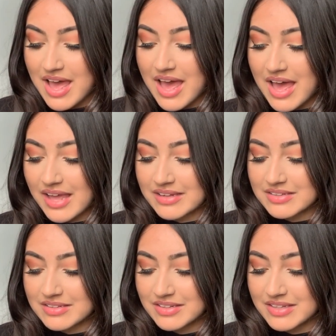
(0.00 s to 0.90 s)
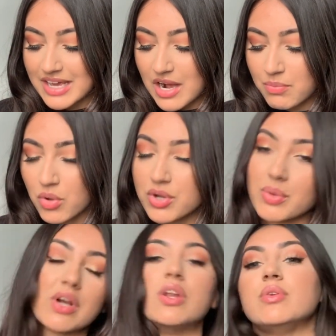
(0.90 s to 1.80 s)
And yeah, I'm not going to
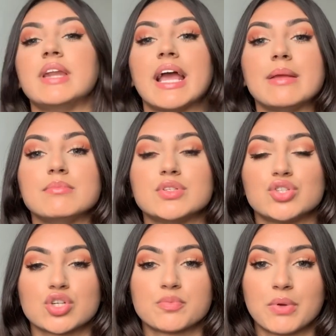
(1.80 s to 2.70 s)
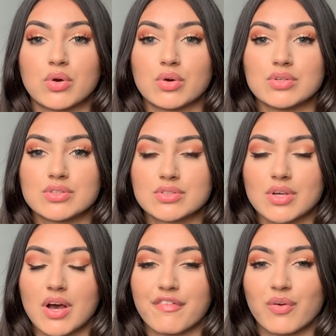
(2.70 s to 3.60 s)
include names just because
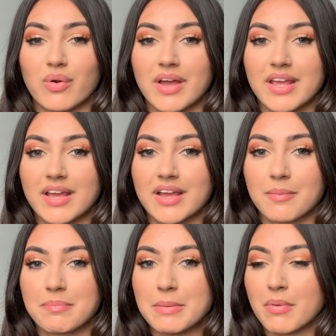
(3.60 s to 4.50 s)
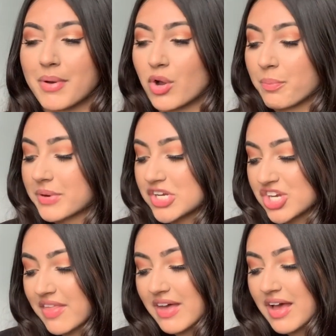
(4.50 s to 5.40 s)
I feel like people might not
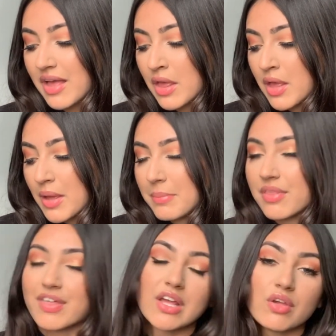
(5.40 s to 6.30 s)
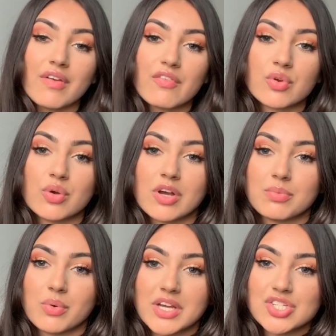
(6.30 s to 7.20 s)
appreciate that. But thank you for everyone who asked me
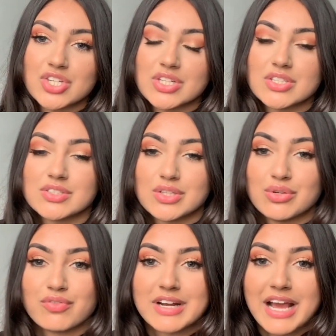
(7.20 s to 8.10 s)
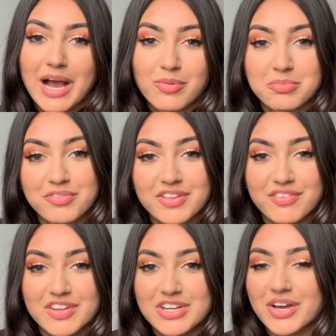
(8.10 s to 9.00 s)
questions. You really helped me for this
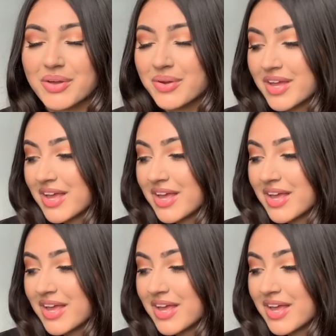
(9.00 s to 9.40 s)
video.